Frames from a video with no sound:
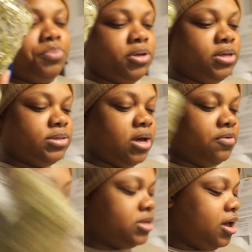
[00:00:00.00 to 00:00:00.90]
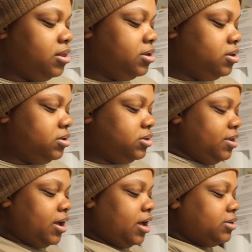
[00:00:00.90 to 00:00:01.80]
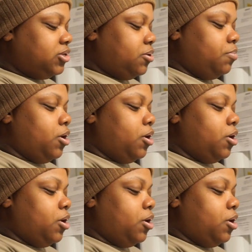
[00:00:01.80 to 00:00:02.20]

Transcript: put inside of salads. And I got some